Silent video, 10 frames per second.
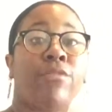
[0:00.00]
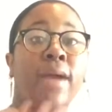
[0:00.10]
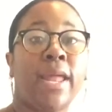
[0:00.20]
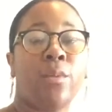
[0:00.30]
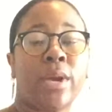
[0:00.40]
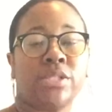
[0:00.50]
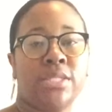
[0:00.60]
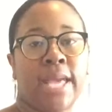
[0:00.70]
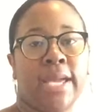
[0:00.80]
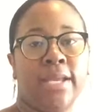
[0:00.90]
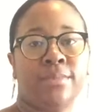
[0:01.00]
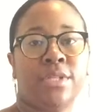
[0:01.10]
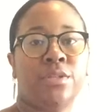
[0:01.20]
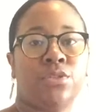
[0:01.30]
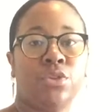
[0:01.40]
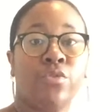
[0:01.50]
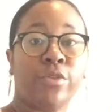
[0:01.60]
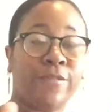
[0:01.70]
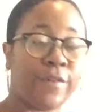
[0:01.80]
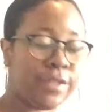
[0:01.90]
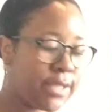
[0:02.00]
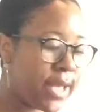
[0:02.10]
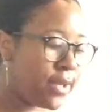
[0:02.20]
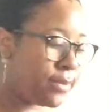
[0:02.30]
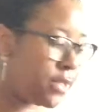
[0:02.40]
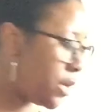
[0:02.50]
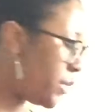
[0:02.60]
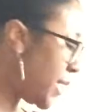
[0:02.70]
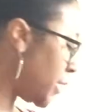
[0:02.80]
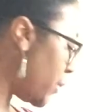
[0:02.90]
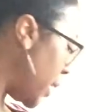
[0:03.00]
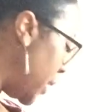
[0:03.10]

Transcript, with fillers: Friday, we're actually taking him to the zoo for the first time, so that's why